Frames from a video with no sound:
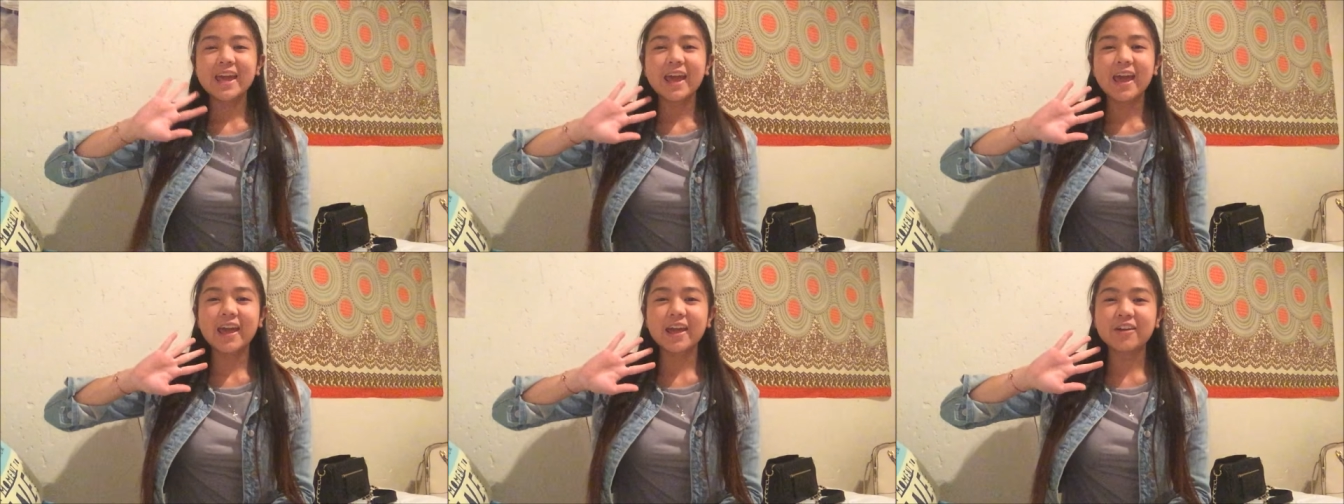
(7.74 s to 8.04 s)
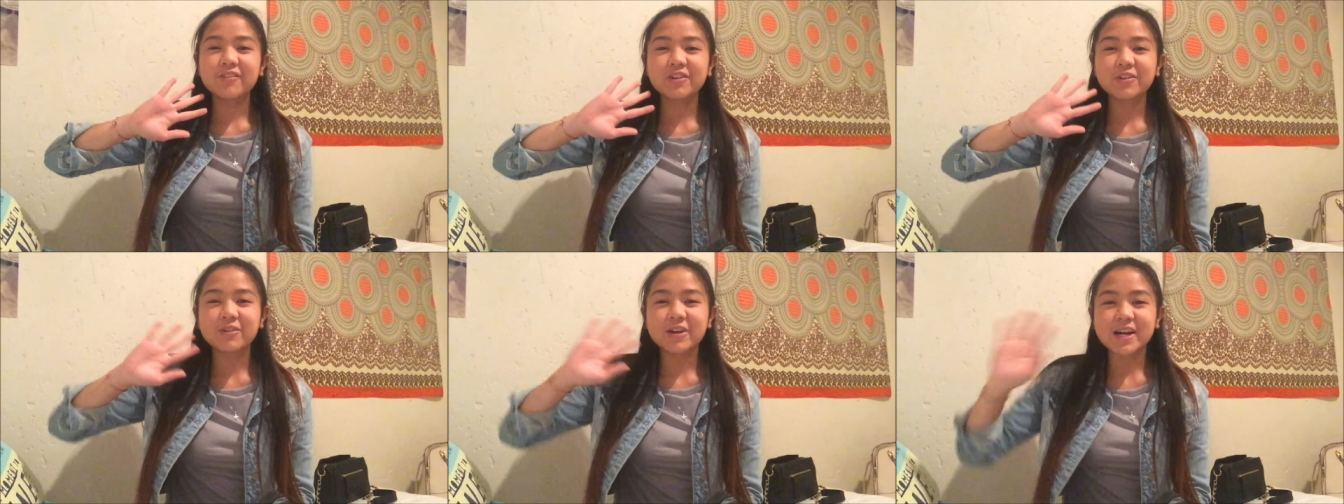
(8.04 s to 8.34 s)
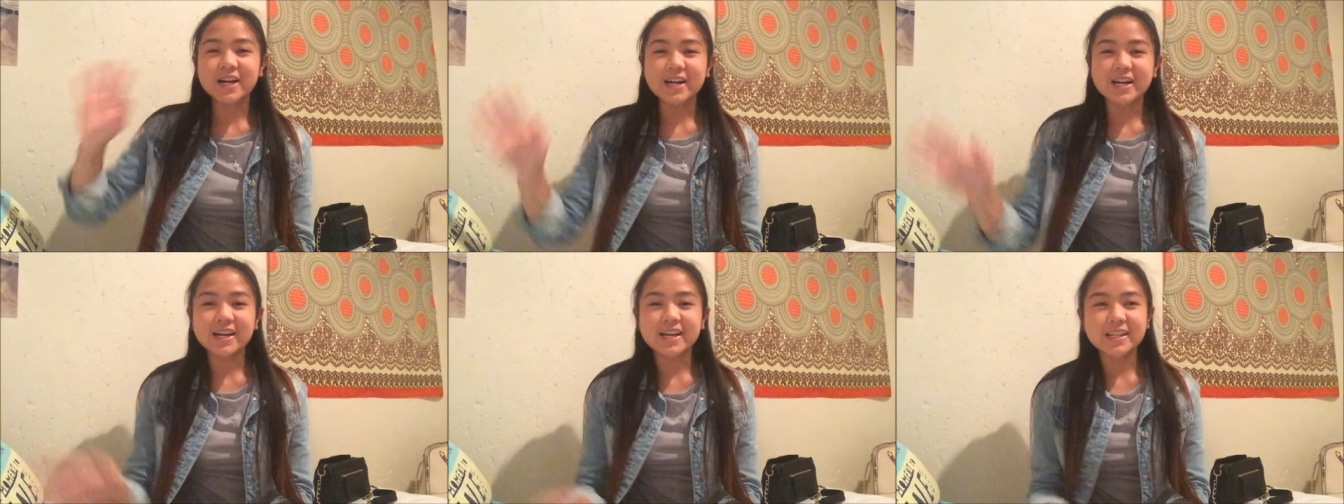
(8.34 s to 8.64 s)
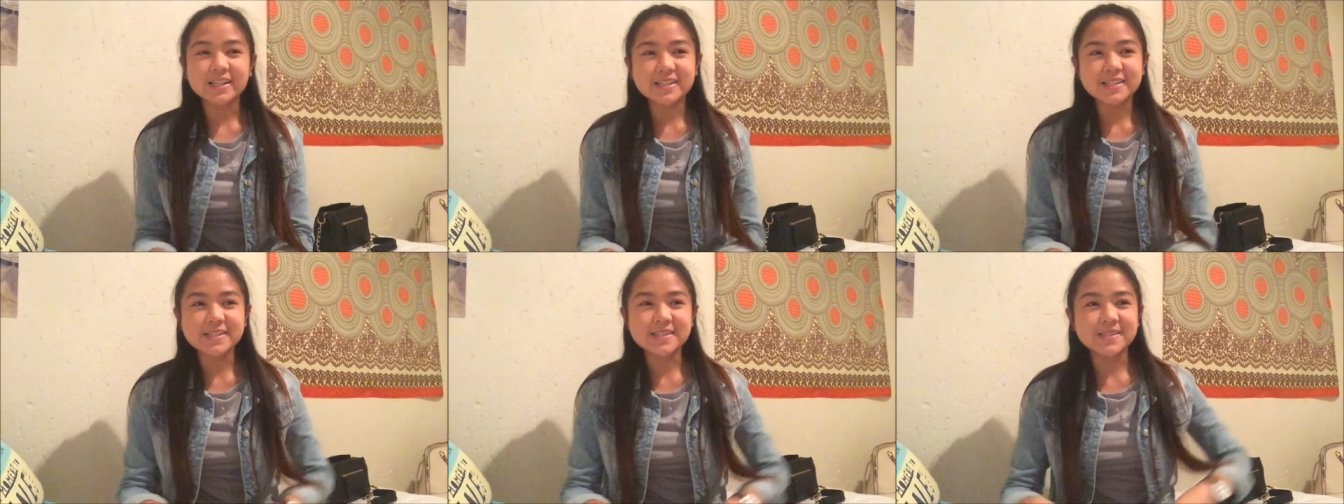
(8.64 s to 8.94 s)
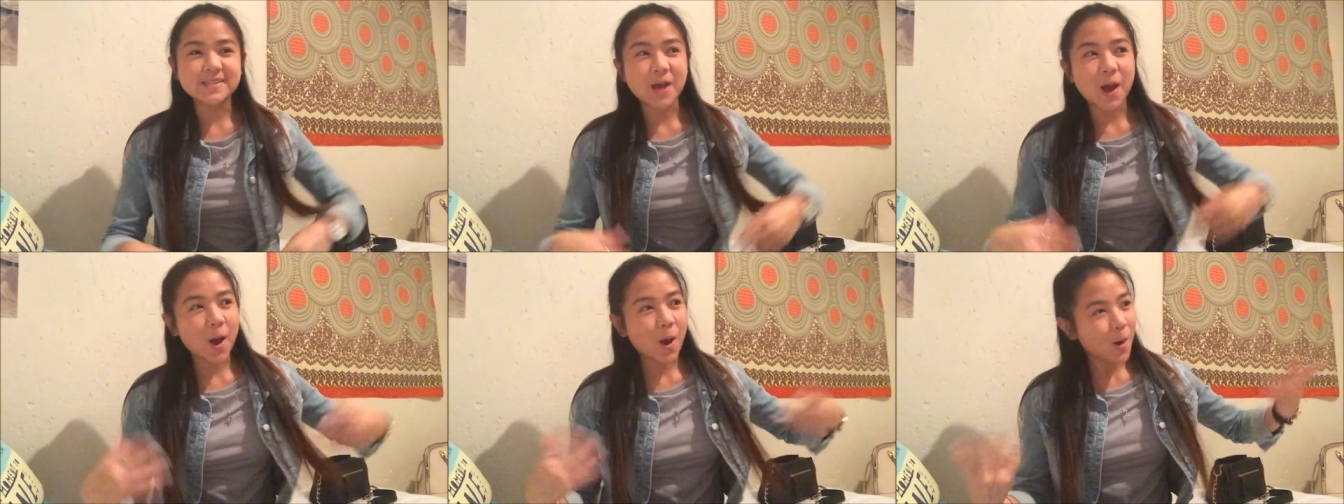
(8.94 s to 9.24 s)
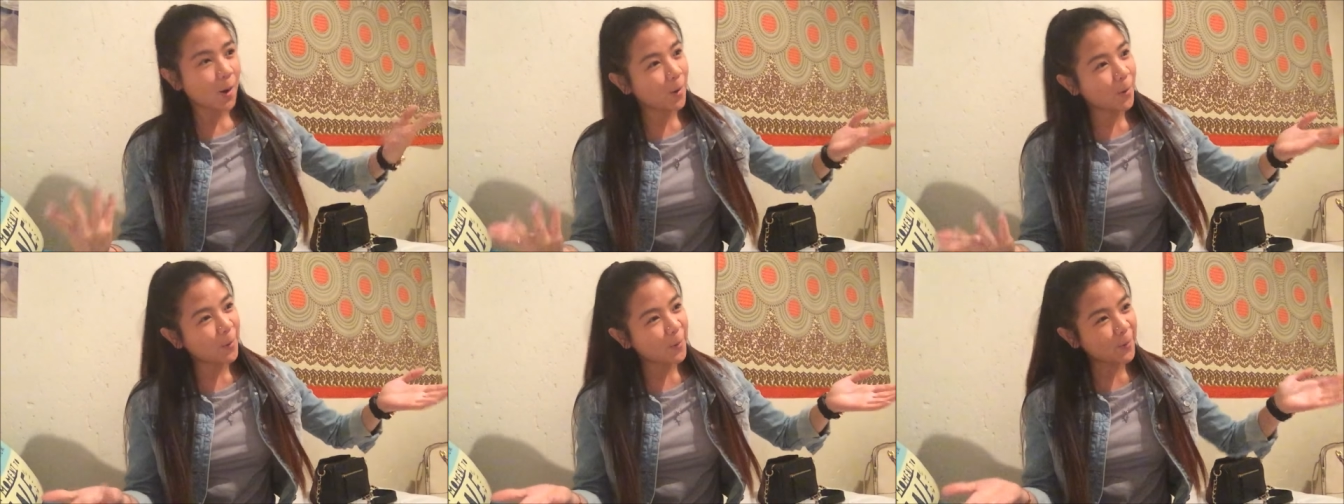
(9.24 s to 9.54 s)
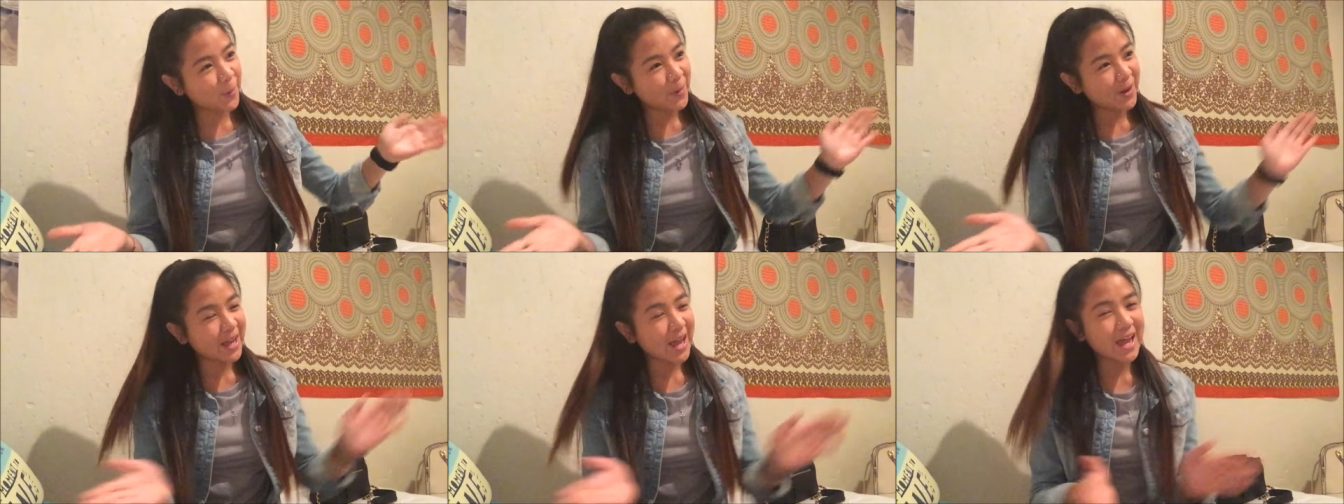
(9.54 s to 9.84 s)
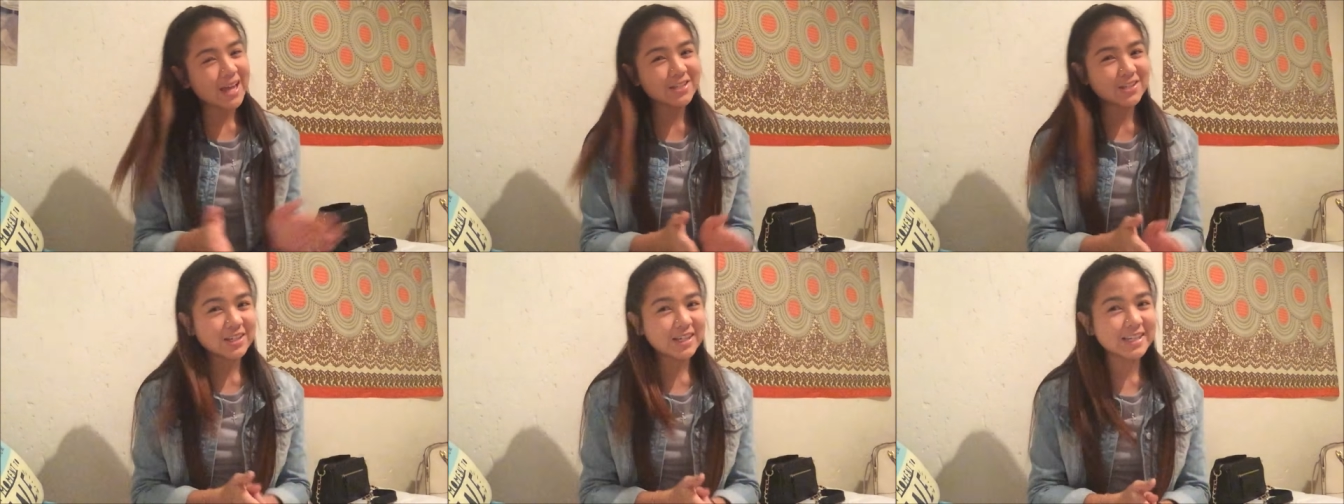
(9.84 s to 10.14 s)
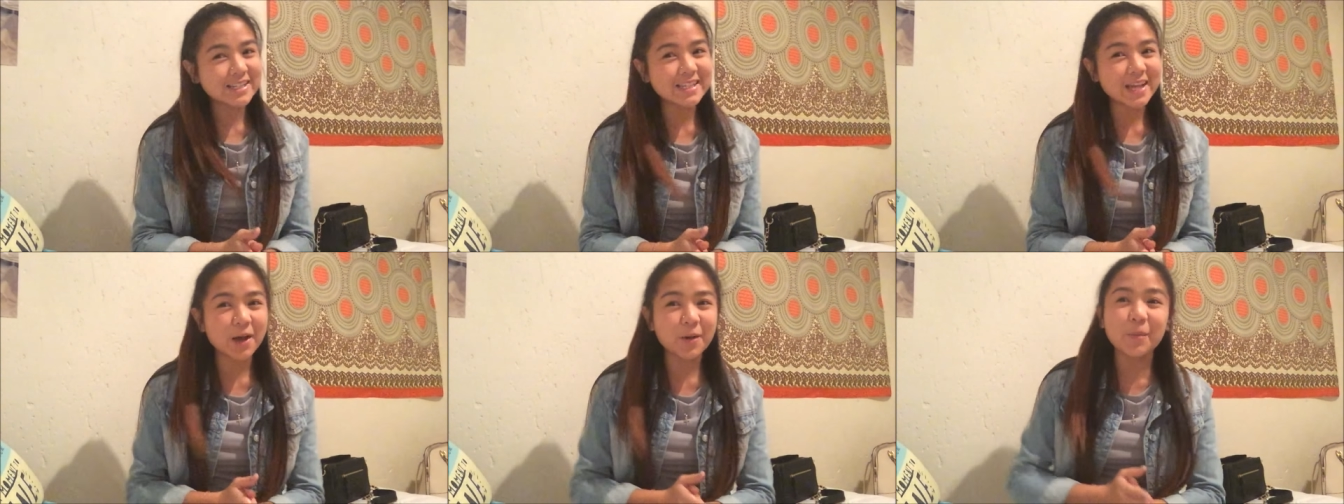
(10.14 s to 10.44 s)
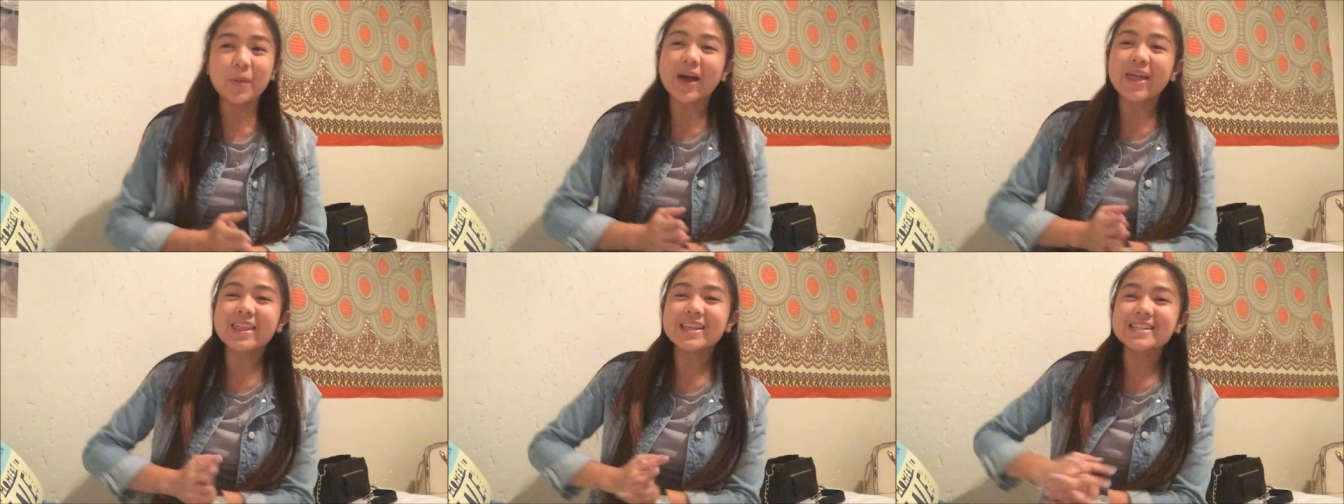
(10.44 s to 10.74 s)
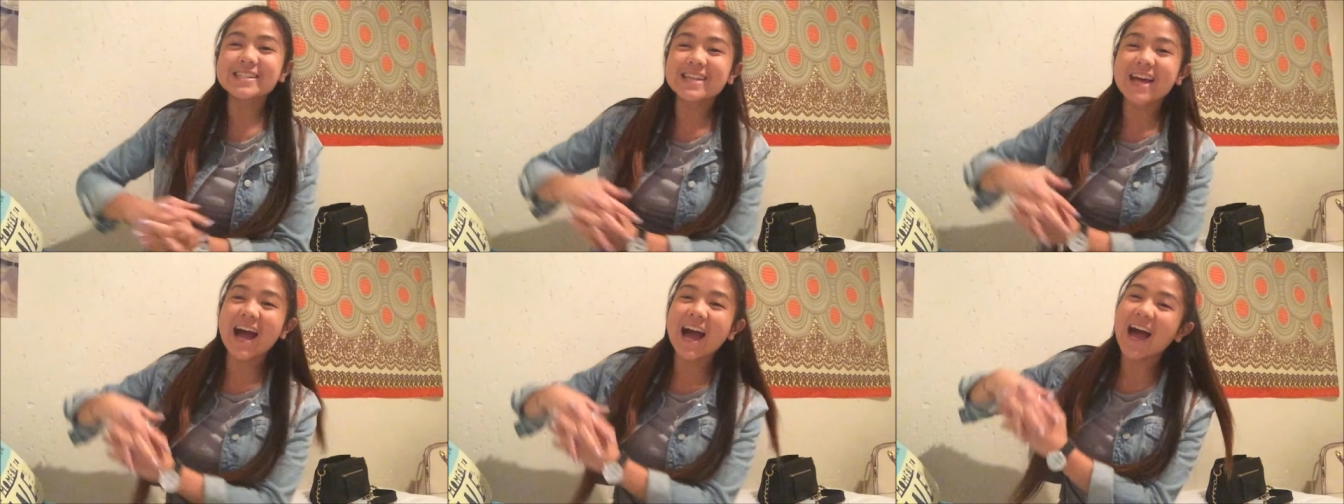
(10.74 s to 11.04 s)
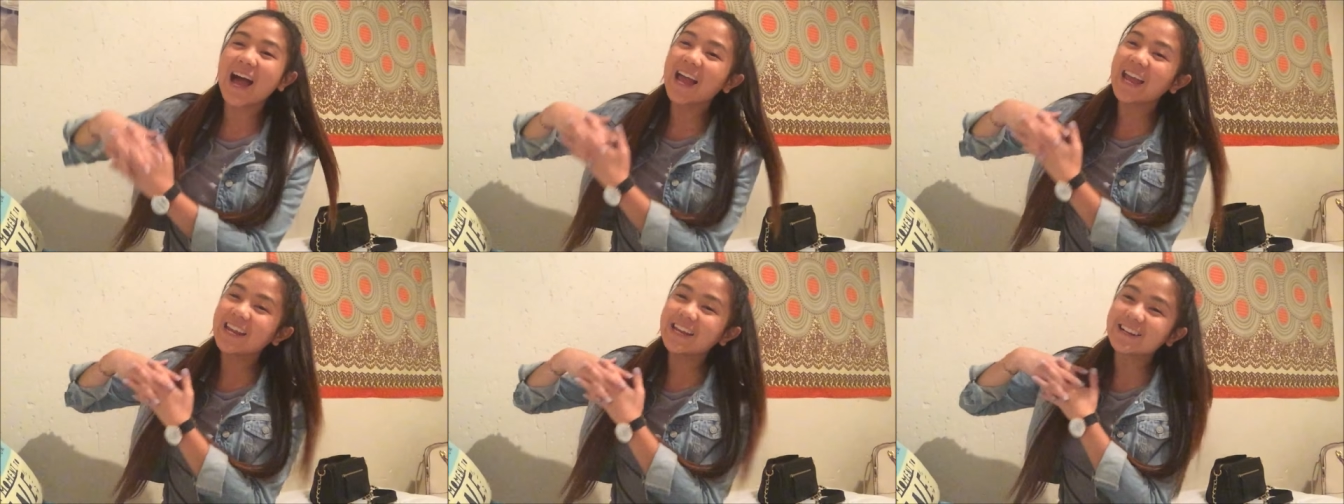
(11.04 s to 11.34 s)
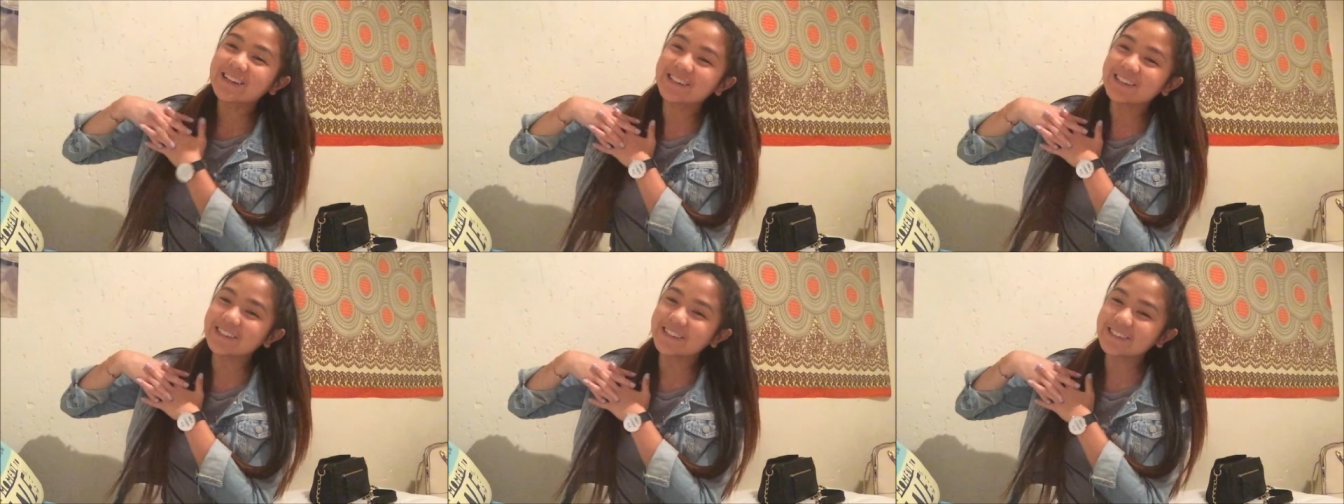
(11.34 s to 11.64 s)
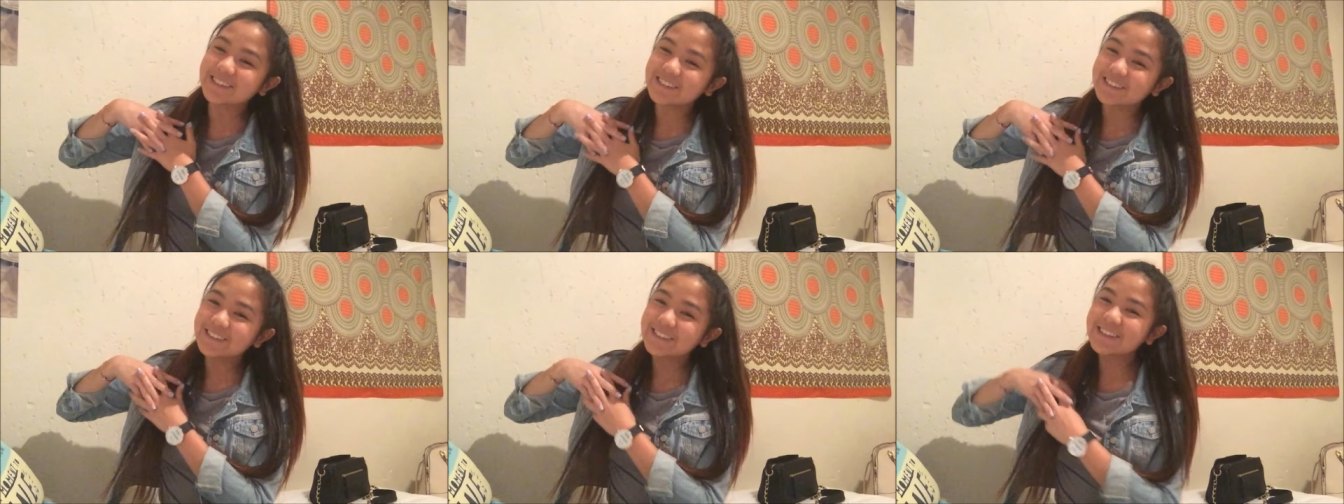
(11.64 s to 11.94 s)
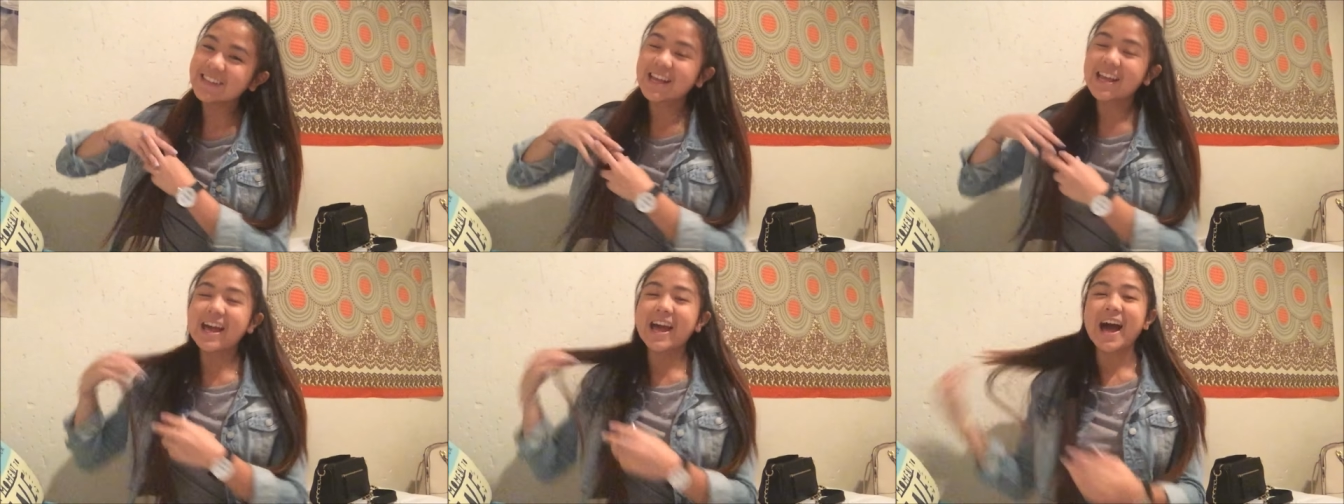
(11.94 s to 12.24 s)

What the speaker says: Hey everyone, so as you can tell by the title,